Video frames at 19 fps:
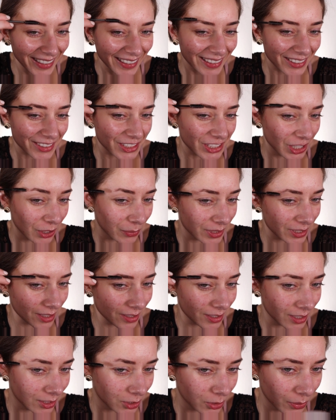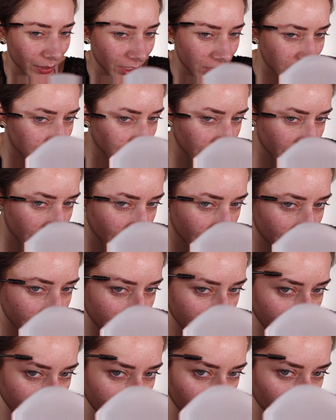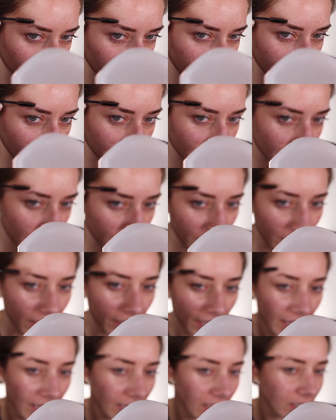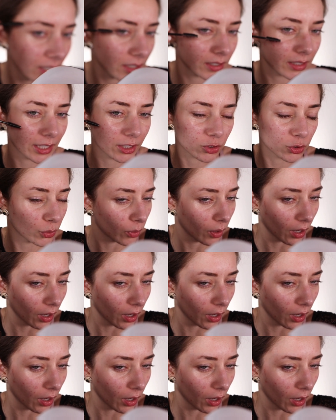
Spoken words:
There's always a situation with there, like, oh my god, there's a hair like too